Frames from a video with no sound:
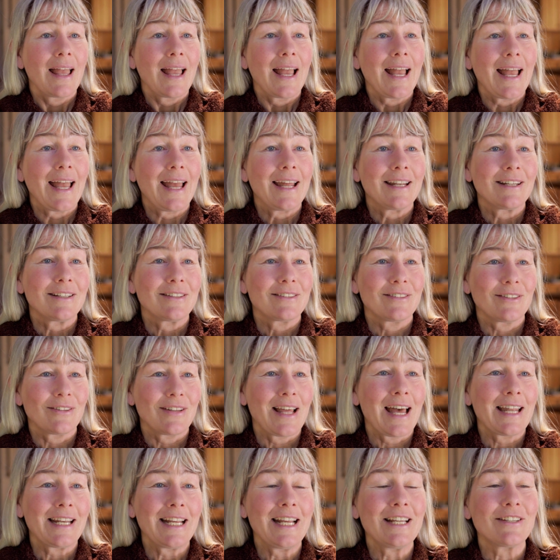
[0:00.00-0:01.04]
And so
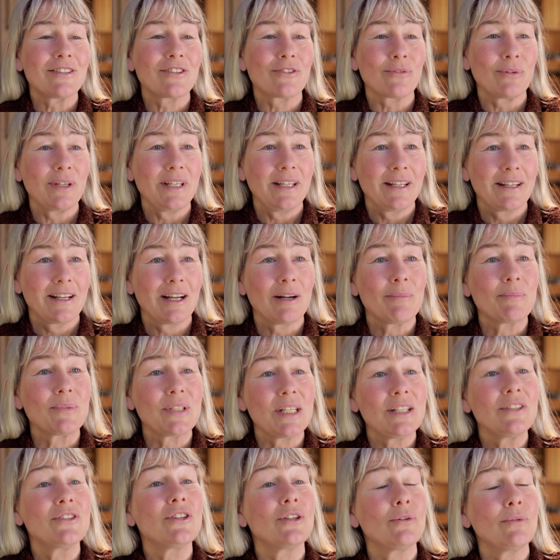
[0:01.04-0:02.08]
that history comes
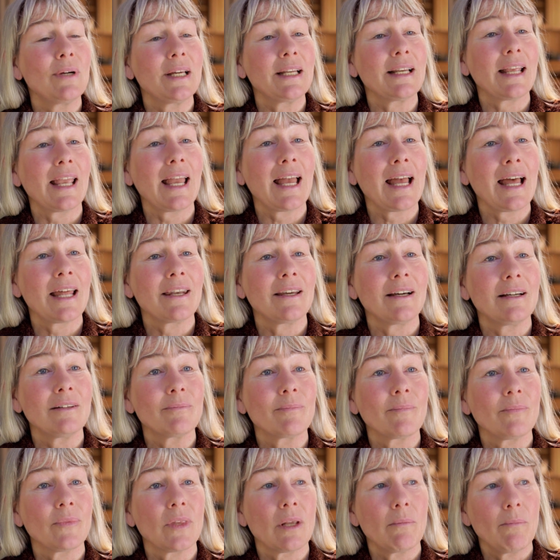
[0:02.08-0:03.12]
into
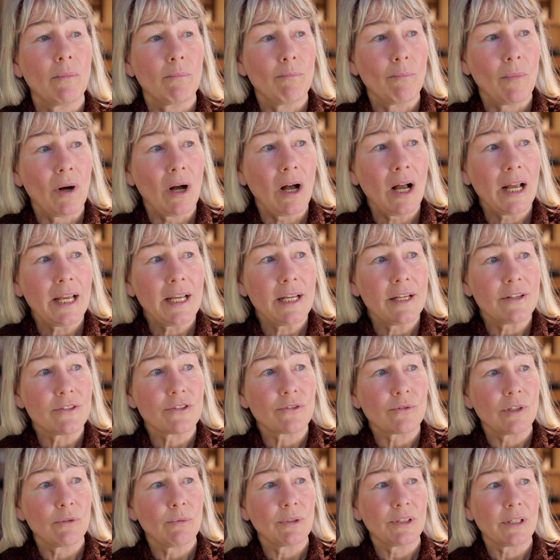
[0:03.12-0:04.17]
Encana. My
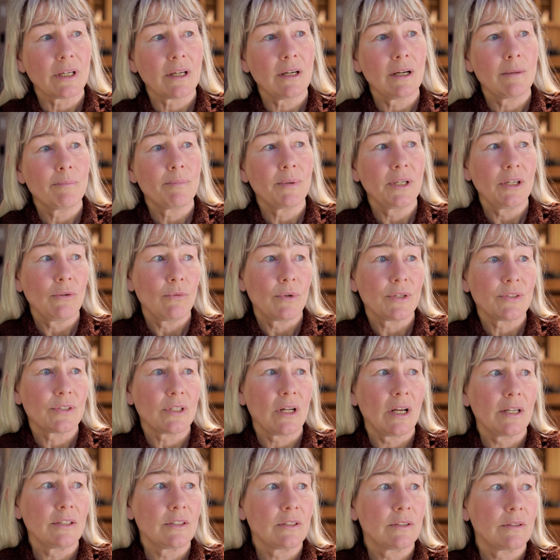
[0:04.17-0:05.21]
history with the company was
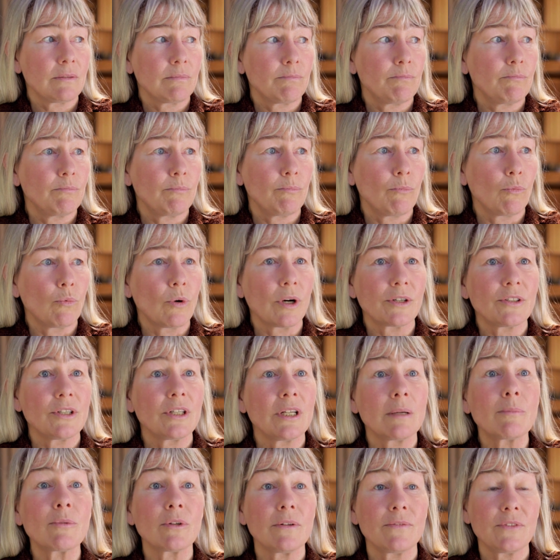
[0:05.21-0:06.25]
I worked a
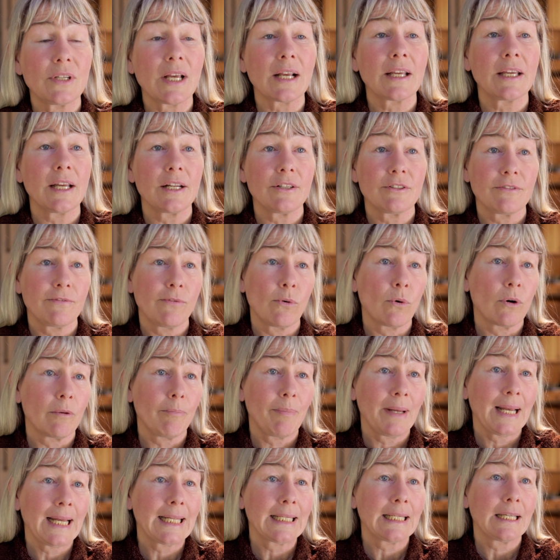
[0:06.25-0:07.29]
number of decades for
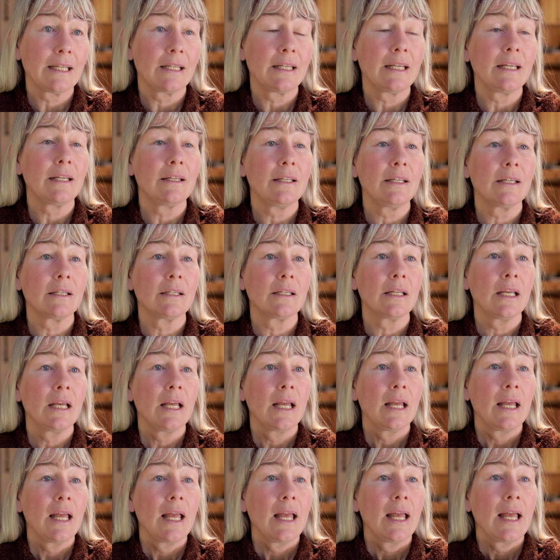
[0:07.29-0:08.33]
Pan-Canadian,
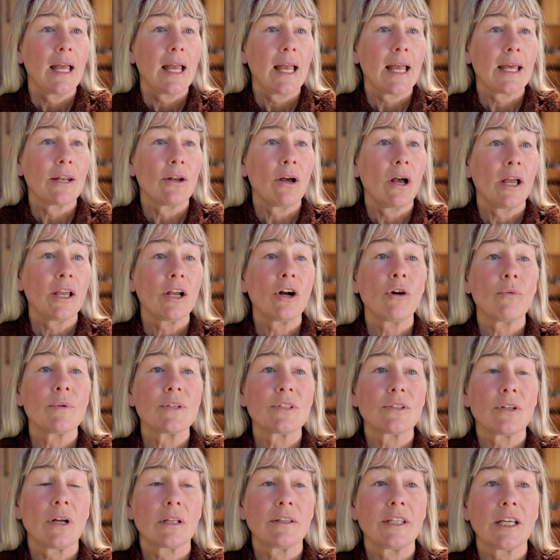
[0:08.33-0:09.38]
and I
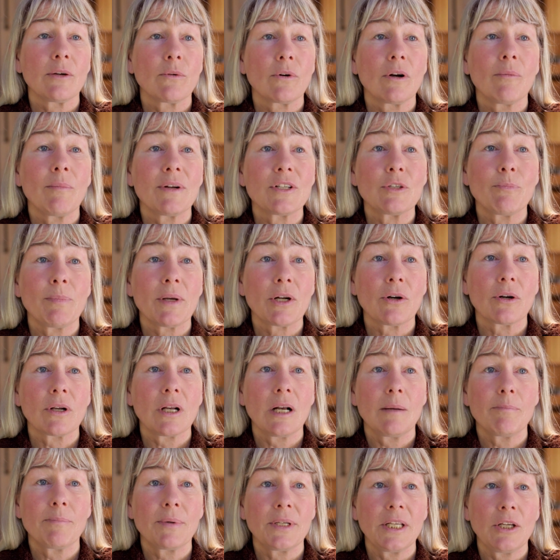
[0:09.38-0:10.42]
always thought they were a much better
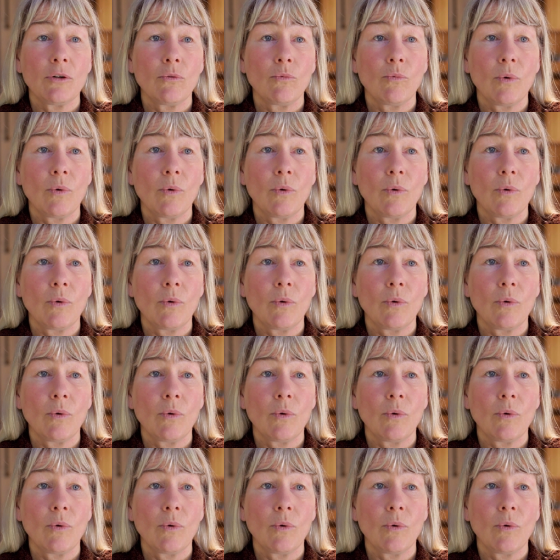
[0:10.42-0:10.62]
company.